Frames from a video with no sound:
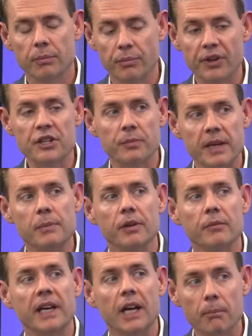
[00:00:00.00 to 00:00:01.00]
British people
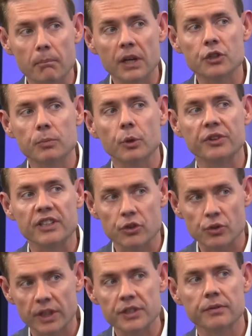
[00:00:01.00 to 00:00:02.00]
have become much more
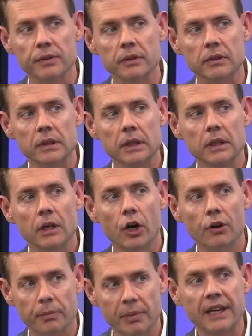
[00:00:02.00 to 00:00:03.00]
distrustful
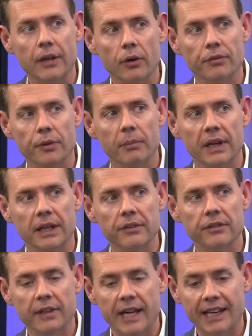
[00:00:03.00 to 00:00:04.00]
of the
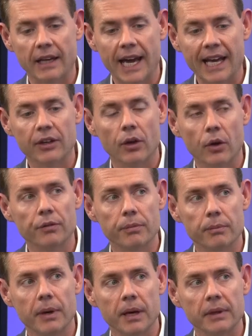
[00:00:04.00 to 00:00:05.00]
police and
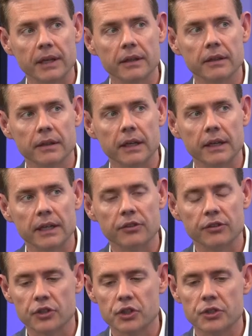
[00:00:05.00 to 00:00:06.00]
of public
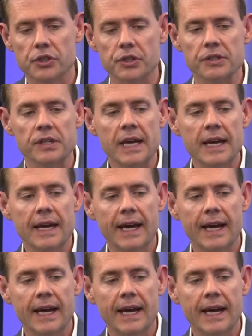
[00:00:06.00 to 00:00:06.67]
institutions.